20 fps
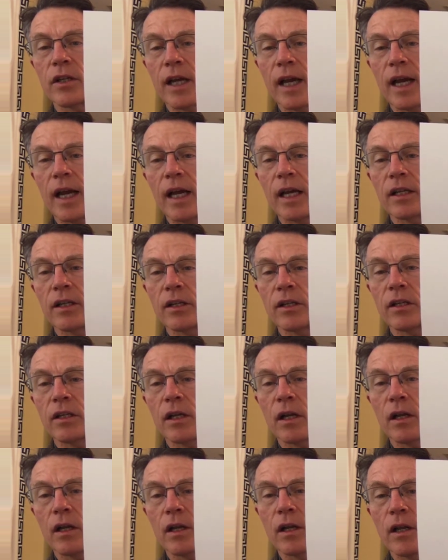as
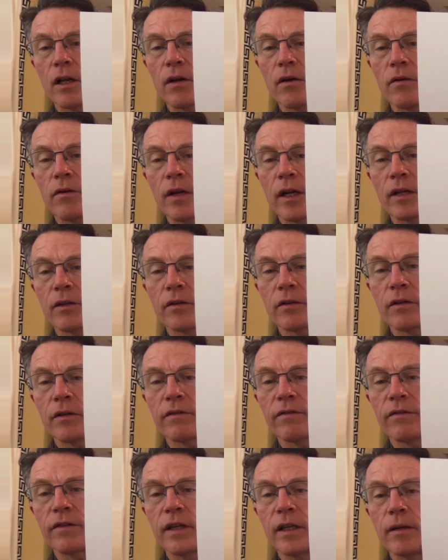lone atrial
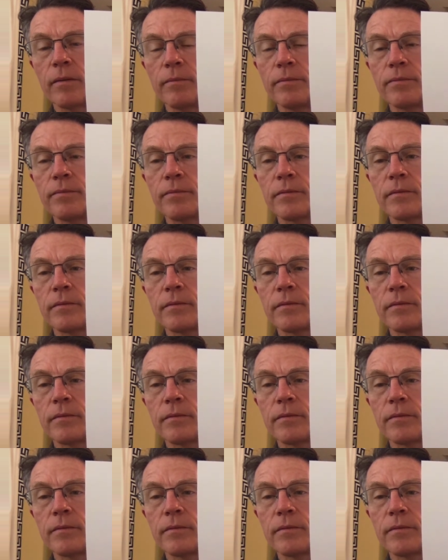fib.